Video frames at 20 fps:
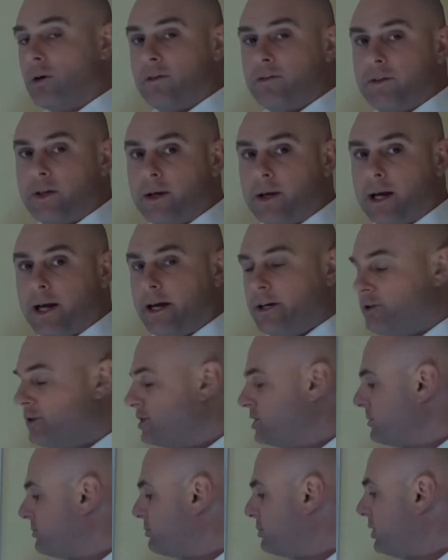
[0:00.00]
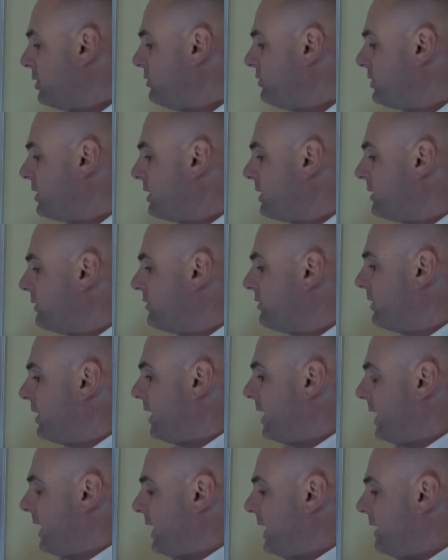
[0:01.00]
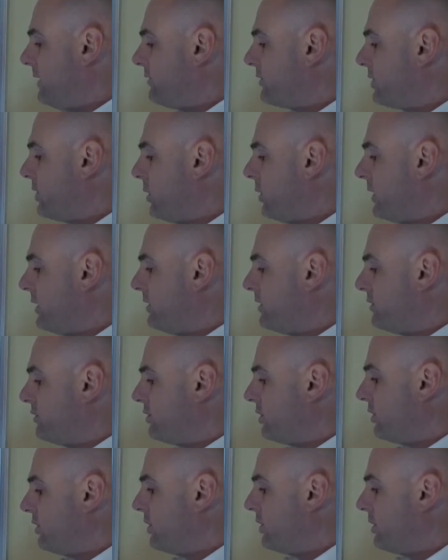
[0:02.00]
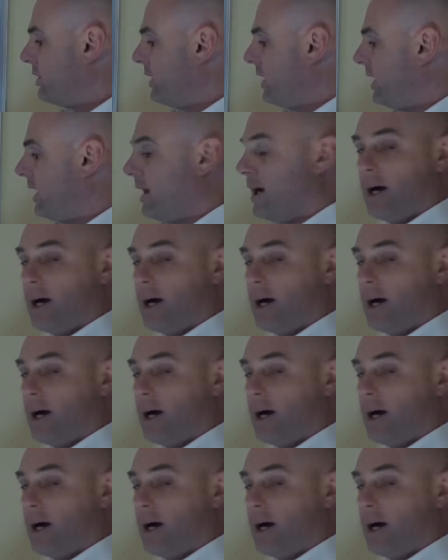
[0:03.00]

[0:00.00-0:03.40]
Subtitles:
of the hydrogen protons, is going to turn